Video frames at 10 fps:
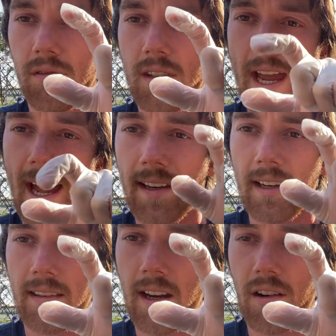to add it
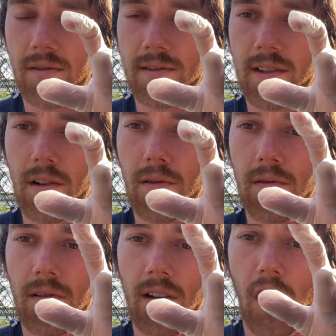in there. So
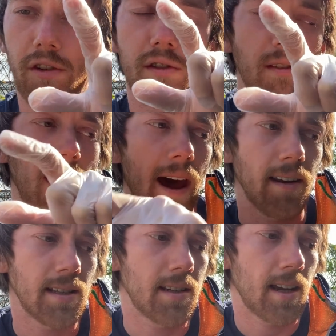I'll do
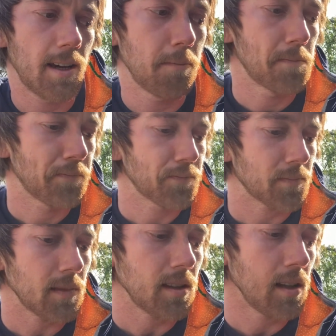that today.
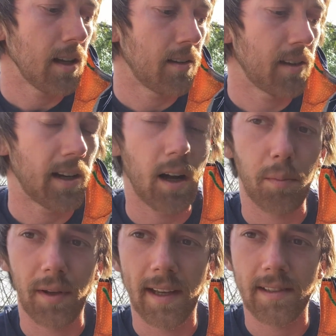And then I'll
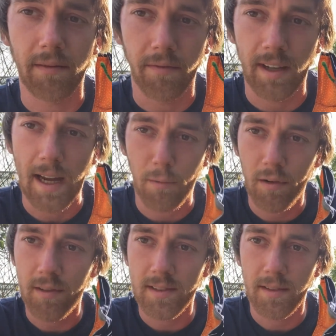plant some
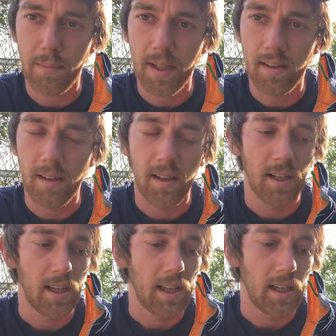flowers in a bit
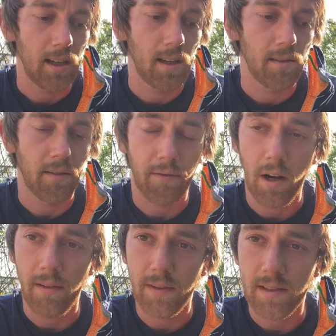in the
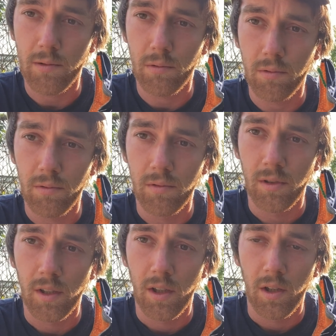front of the school
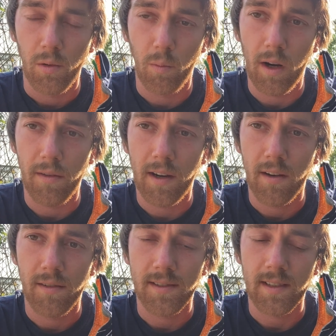where
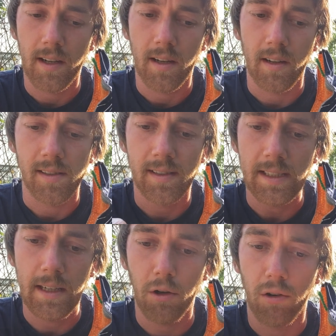there's a
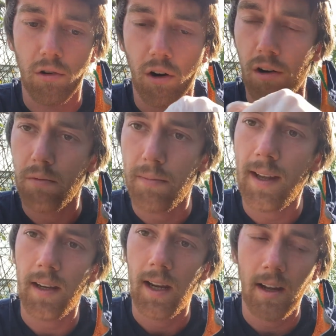cedar garden
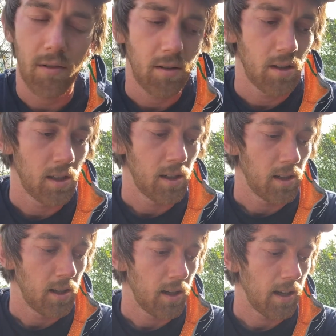bed now.
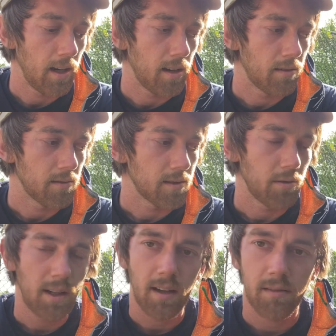And so yeah,